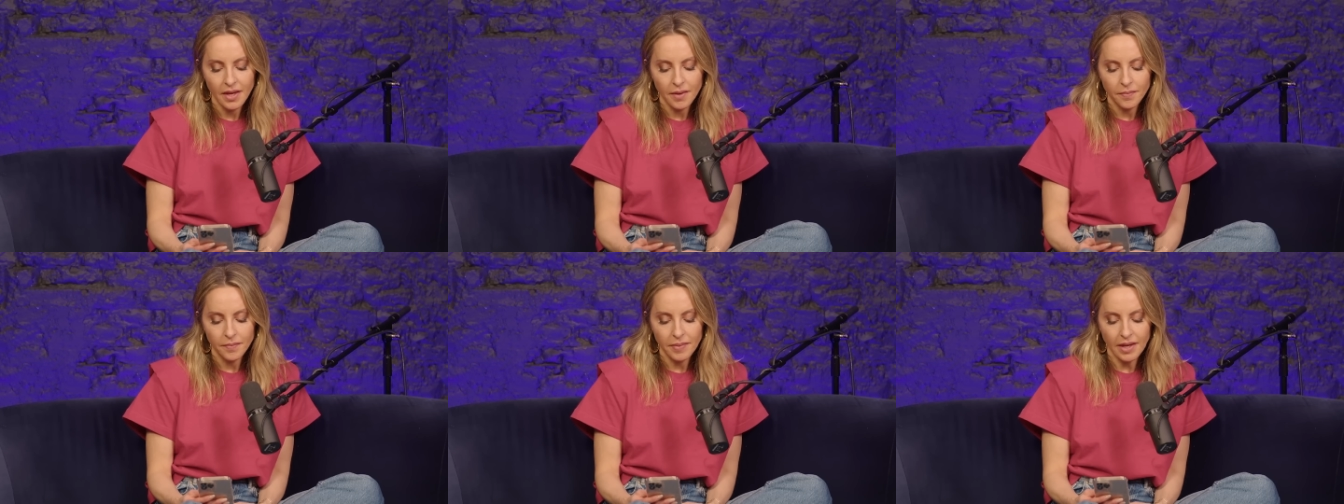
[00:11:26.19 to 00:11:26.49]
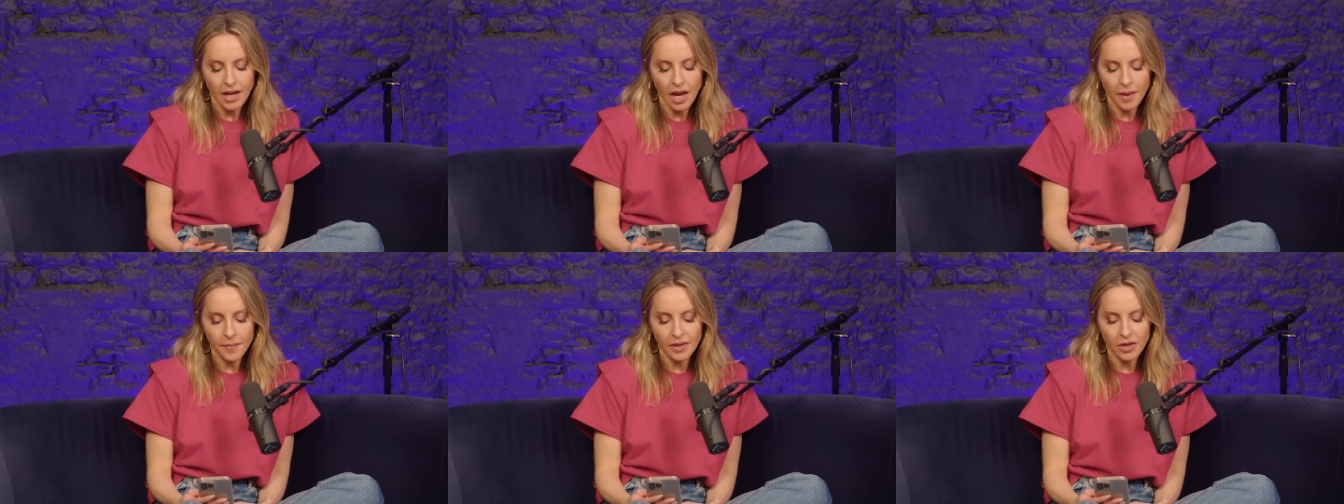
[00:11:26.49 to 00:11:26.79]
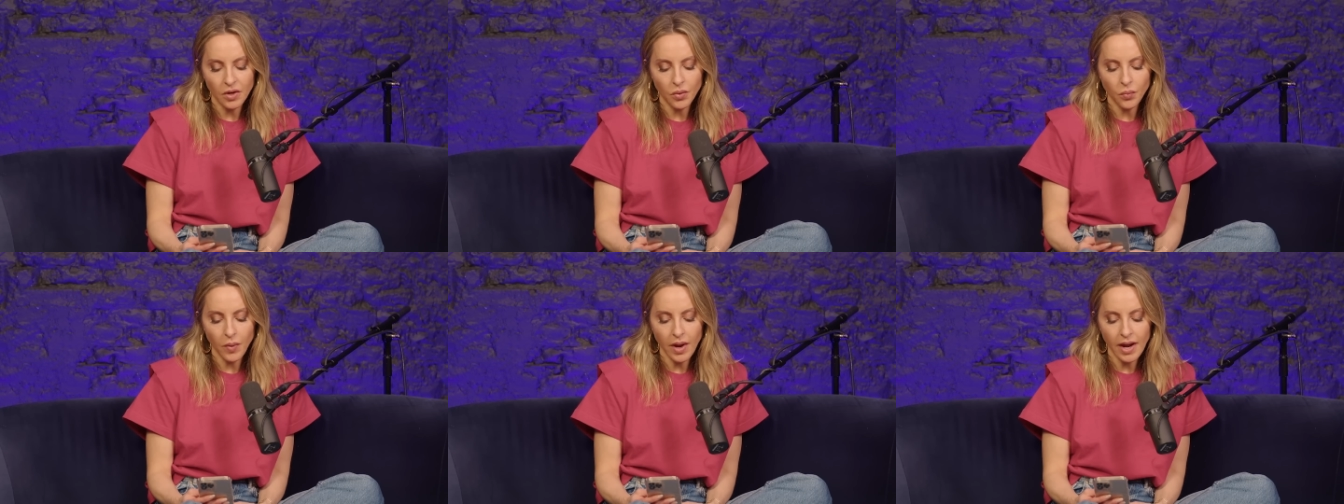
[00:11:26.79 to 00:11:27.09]
Becoming
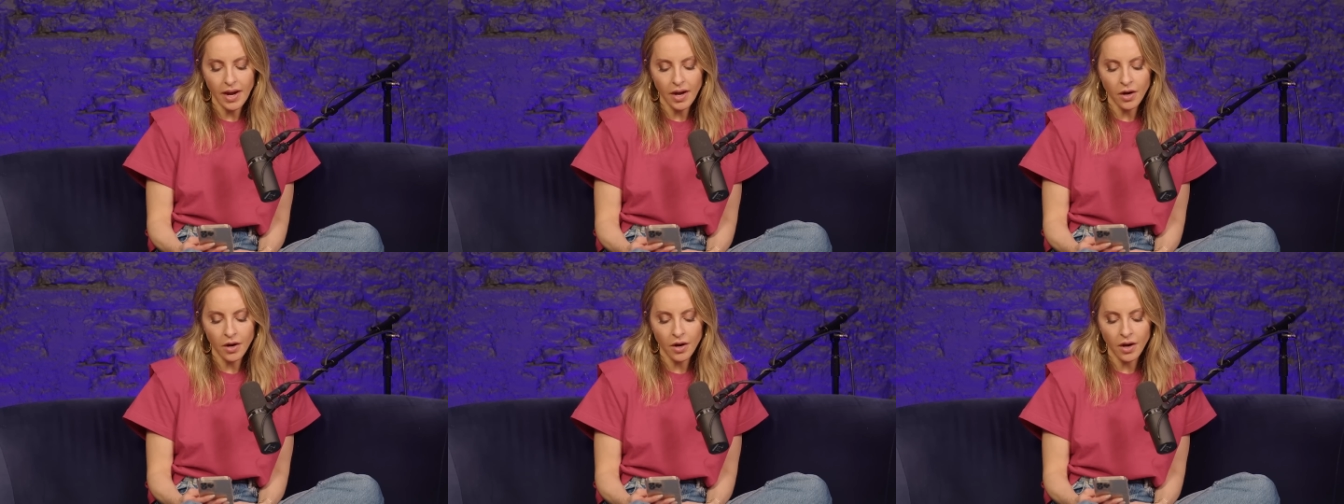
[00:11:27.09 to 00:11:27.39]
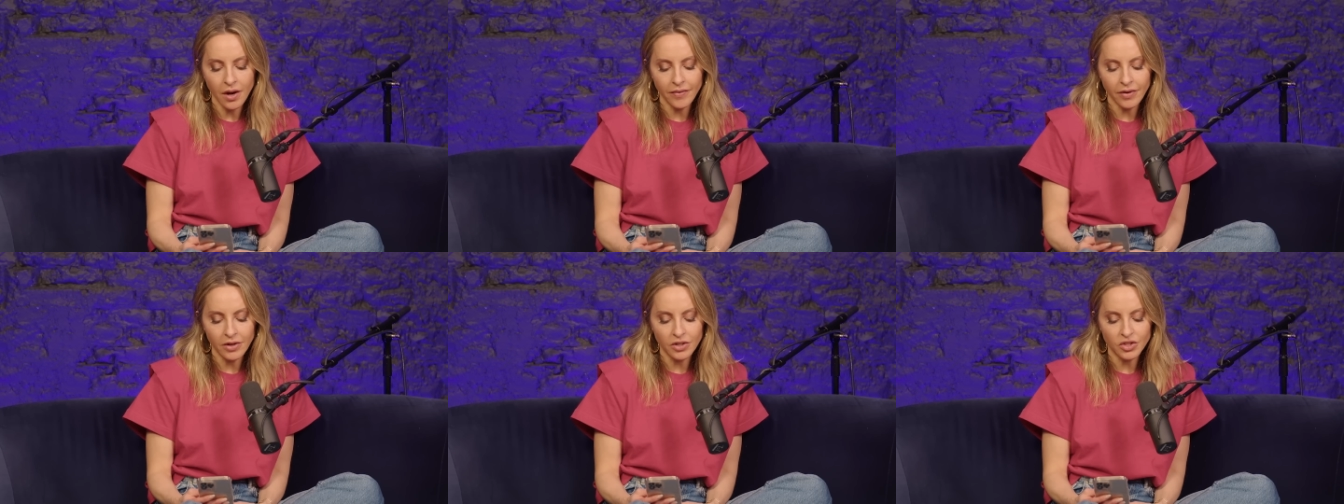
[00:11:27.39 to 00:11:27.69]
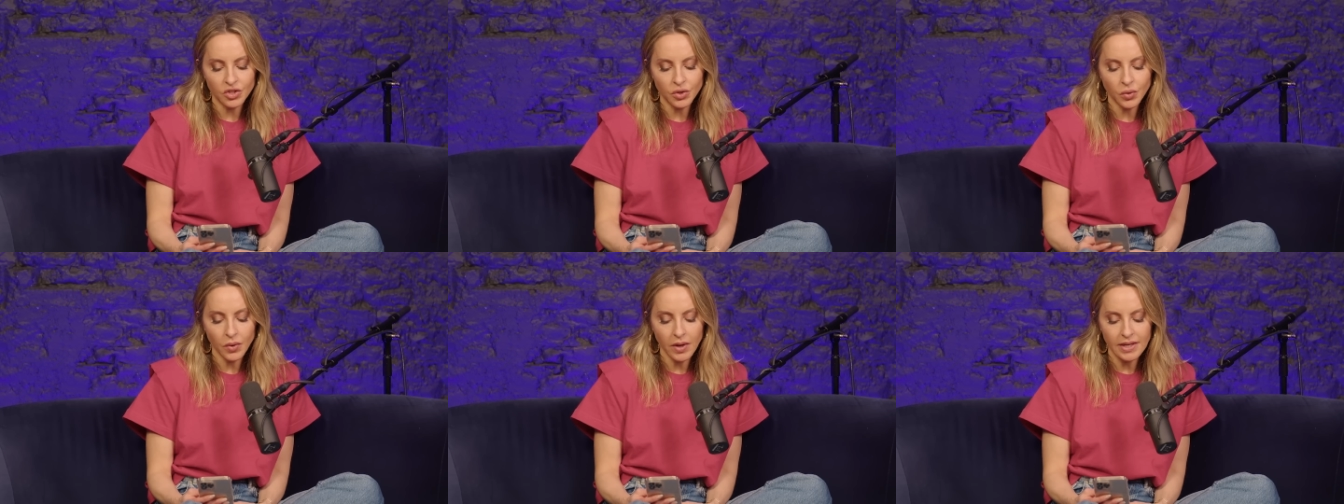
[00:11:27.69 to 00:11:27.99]
aware of our
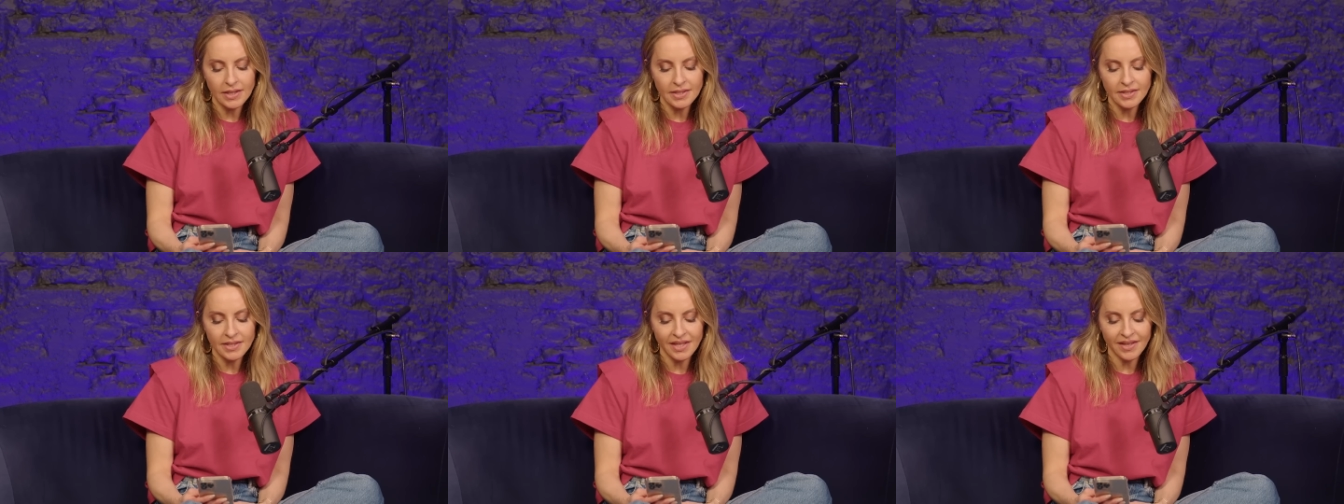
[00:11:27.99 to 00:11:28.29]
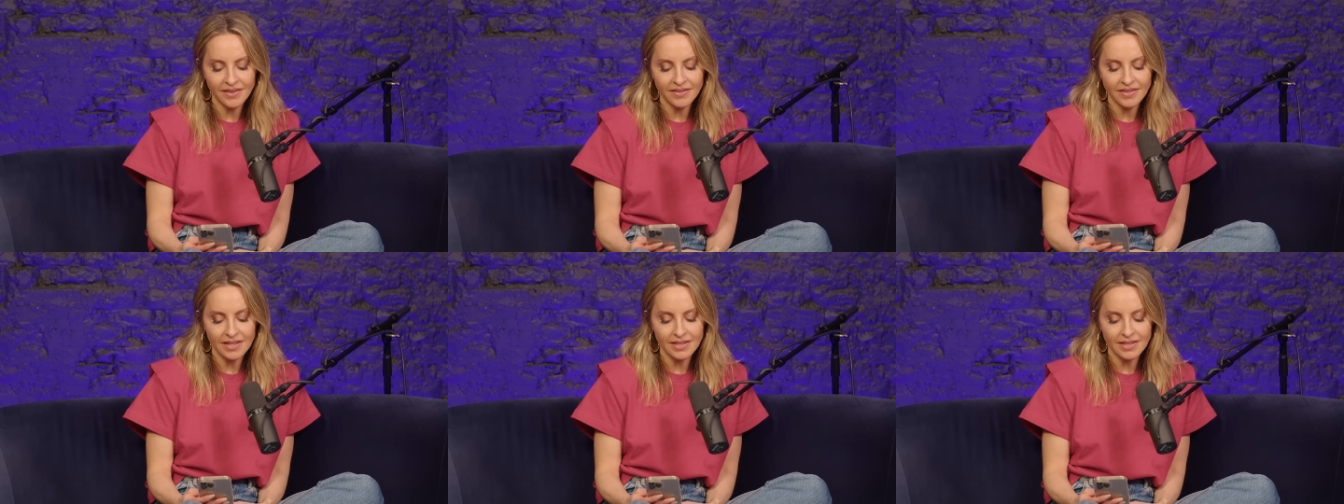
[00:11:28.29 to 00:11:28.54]
choice gives